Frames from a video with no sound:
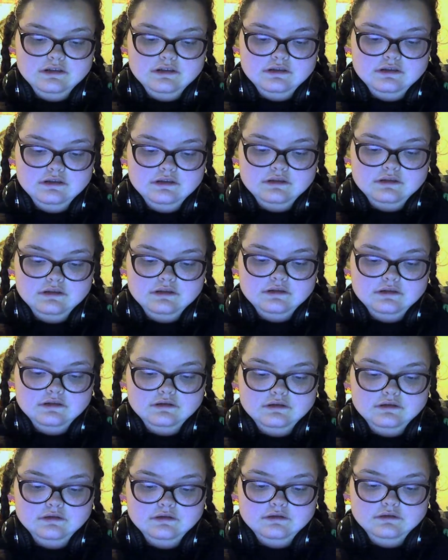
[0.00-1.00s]

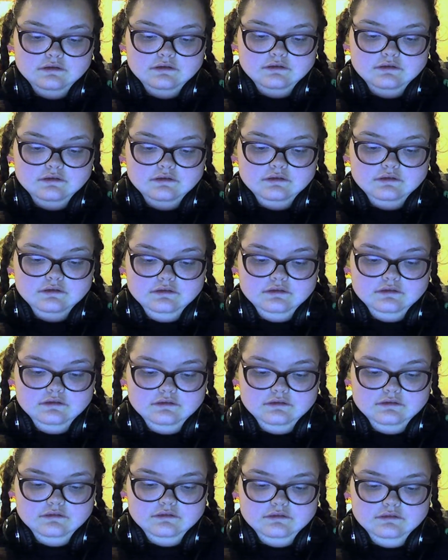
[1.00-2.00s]

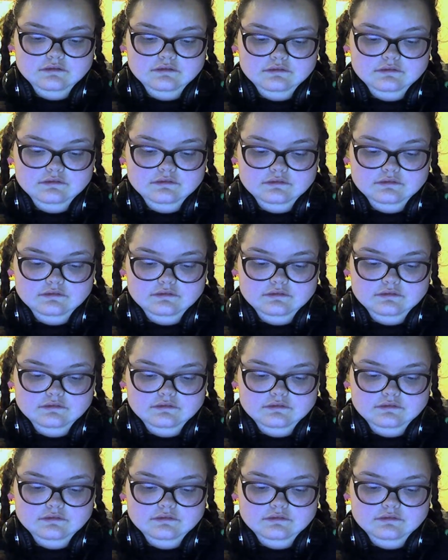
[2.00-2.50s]
[no speech]